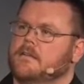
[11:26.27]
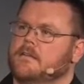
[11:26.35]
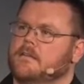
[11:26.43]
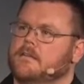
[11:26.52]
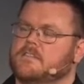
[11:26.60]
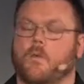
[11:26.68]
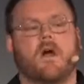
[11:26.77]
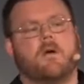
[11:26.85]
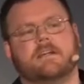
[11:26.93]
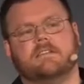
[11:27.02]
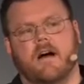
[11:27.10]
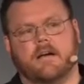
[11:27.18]
So why are we
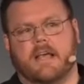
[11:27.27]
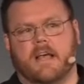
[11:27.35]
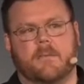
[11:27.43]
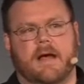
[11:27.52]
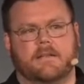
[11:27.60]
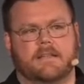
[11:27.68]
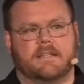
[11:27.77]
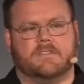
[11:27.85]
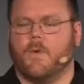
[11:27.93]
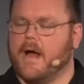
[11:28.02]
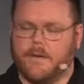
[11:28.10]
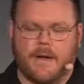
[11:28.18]
talking about this?
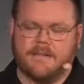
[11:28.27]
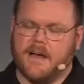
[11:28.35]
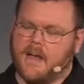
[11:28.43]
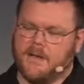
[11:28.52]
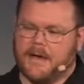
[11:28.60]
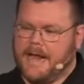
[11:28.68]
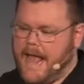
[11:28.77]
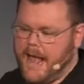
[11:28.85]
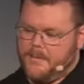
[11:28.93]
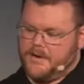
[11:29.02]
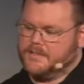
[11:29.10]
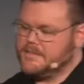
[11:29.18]
Why do I talk about
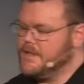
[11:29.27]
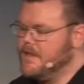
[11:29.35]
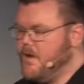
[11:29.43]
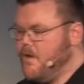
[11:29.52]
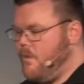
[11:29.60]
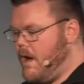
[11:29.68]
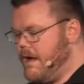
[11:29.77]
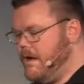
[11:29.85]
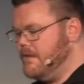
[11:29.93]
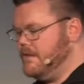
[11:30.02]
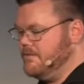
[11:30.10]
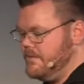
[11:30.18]
hammers? Why all
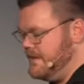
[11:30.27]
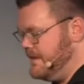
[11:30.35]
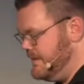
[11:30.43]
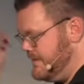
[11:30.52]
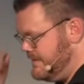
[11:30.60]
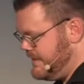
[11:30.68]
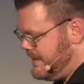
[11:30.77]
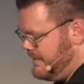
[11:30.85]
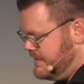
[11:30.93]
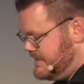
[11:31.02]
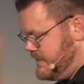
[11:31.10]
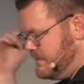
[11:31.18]
of the,
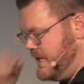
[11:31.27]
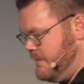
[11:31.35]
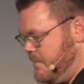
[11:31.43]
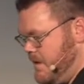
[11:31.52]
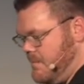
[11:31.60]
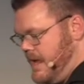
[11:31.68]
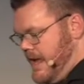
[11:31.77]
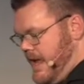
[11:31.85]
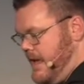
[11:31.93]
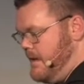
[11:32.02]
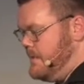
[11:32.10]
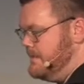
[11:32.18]
insulting
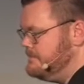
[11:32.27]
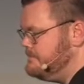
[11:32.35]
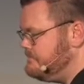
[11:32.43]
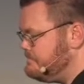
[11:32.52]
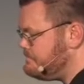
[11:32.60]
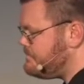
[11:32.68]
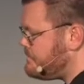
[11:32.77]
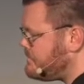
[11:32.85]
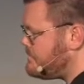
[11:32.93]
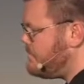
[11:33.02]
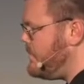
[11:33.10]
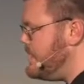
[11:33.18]
Birmingham and
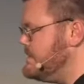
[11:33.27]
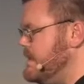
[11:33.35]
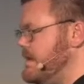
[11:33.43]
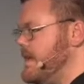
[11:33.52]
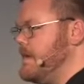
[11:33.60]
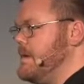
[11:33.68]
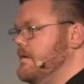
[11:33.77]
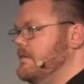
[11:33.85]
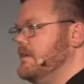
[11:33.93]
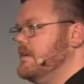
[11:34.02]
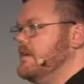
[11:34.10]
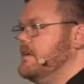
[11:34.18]
talking about
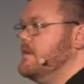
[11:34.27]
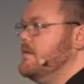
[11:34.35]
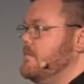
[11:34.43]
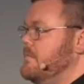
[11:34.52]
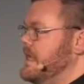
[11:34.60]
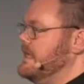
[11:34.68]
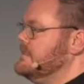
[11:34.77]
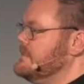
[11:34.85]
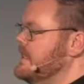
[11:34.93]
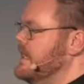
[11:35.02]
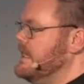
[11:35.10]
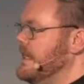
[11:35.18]
peas and
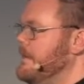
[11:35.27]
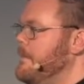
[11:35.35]
honey?